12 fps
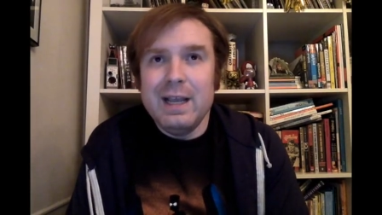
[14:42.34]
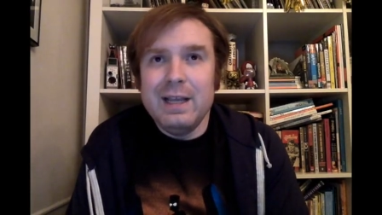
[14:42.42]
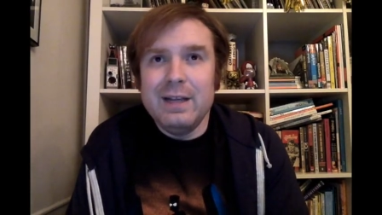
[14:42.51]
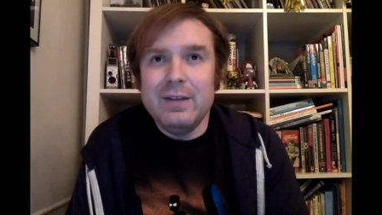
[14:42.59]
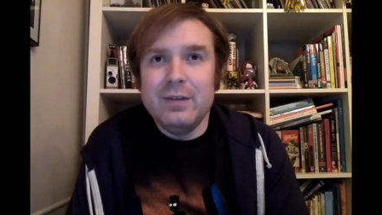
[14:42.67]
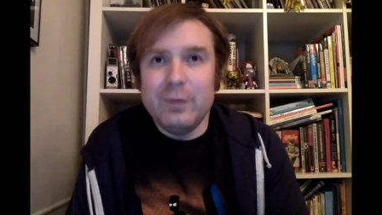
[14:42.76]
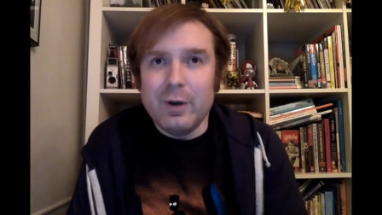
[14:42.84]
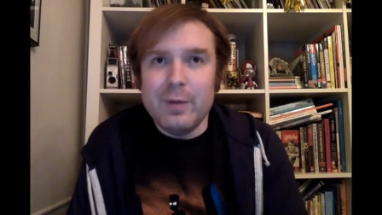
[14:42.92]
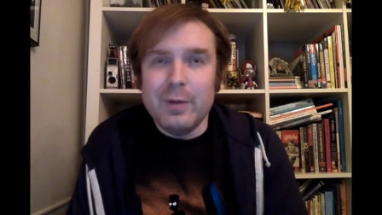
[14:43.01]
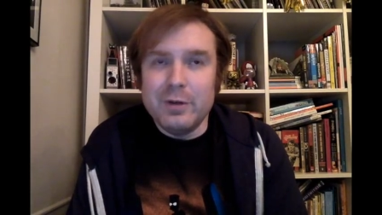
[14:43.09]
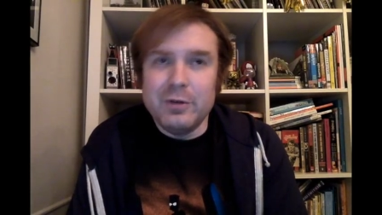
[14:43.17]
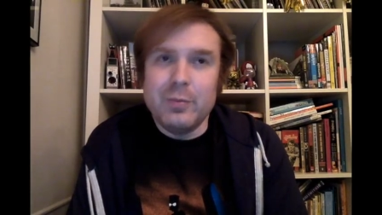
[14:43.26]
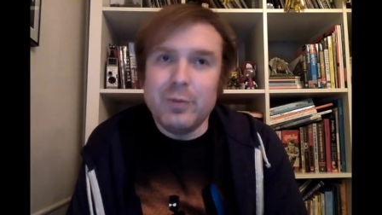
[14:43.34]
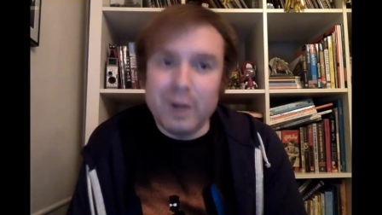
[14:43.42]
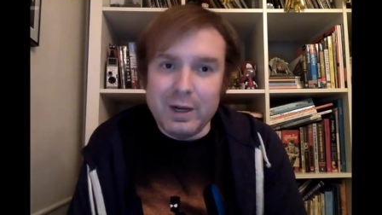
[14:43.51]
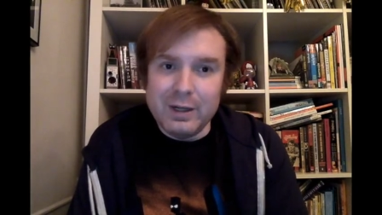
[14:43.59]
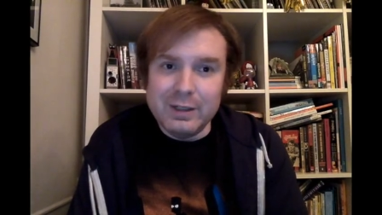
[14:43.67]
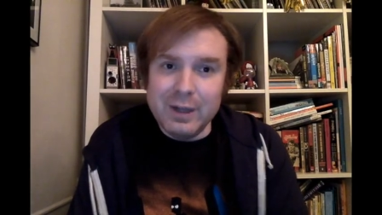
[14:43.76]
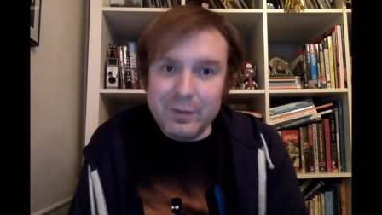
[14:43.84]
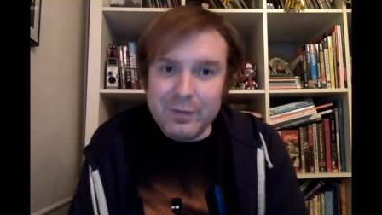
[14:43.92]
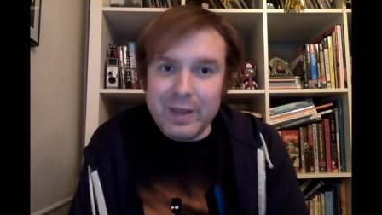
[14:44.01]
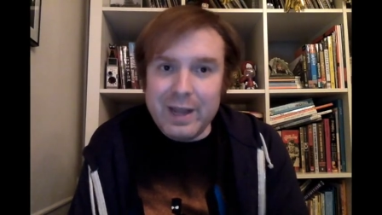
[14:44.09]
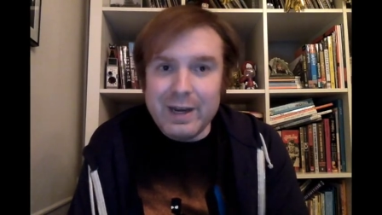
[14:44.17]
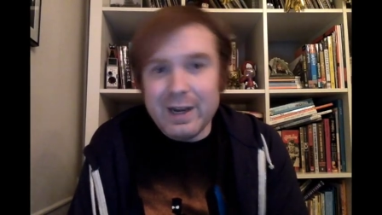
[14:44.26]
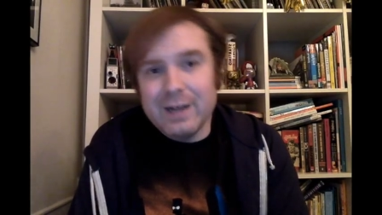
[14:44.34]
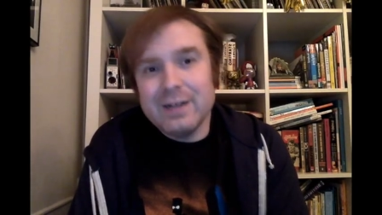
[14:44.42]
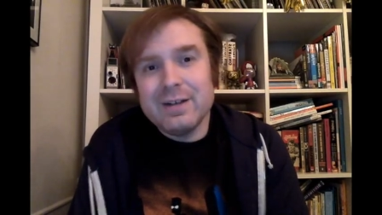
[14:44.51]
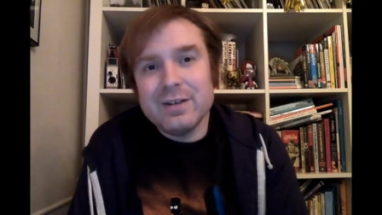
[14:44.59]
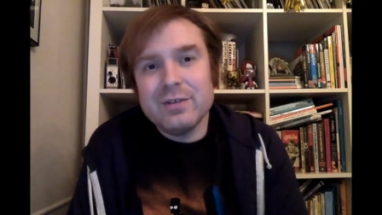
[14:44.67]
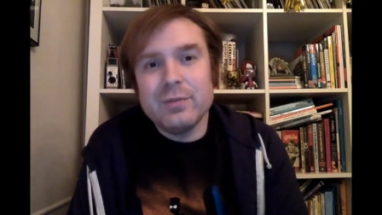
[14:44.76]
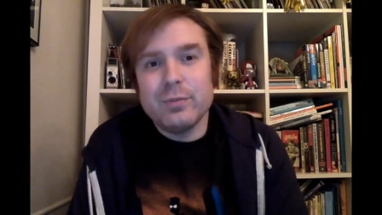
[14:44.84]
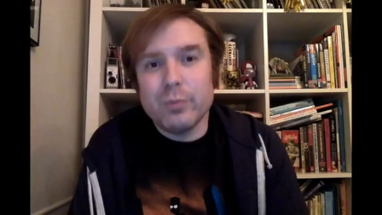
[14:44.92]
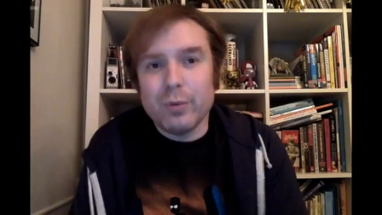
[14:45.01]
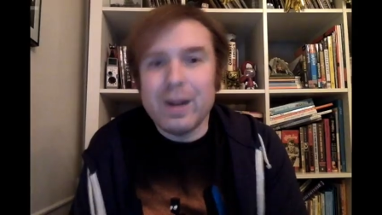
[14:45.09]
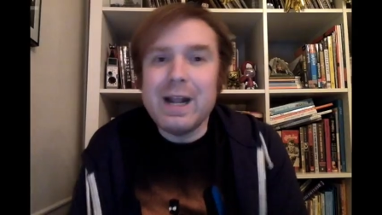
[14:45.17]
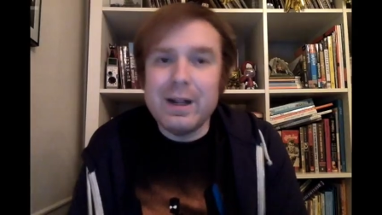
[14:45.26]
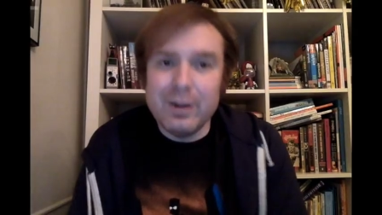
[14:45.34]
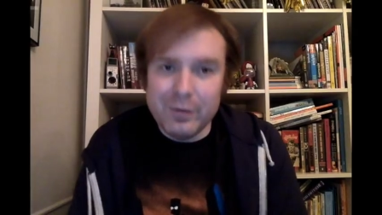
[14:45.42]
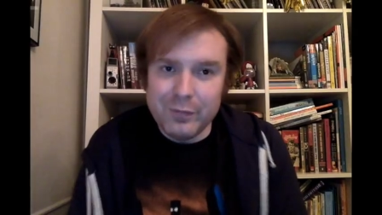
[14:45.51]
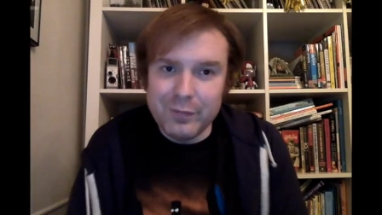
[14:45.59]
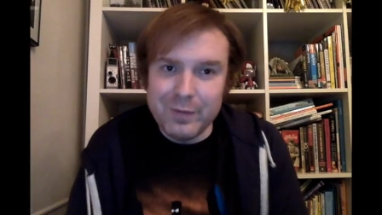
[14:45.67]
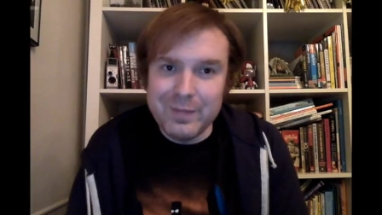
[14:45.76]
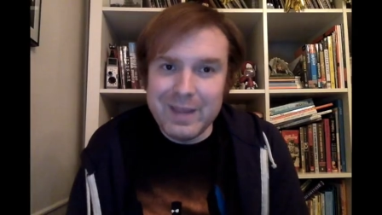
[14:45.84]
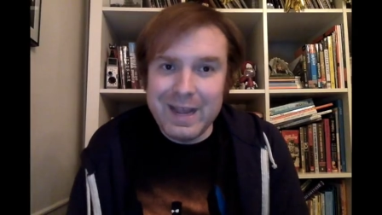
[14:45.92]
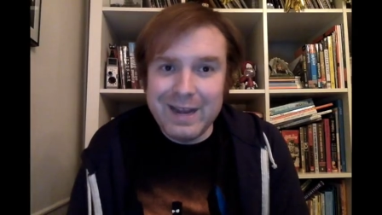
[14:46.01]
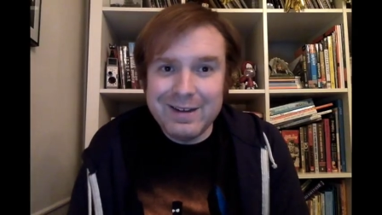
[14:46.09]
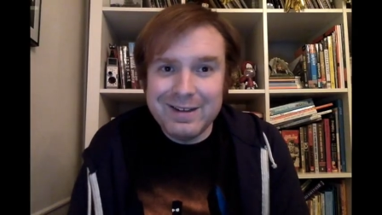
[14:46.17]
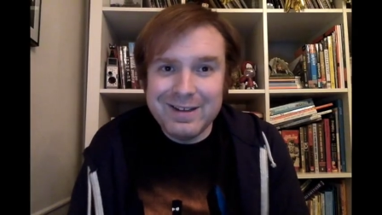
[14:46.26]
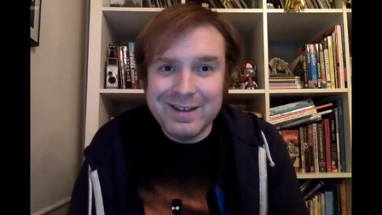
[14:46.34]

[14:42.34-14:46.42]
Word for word: it is very much a product of that, and it doesn't break from that.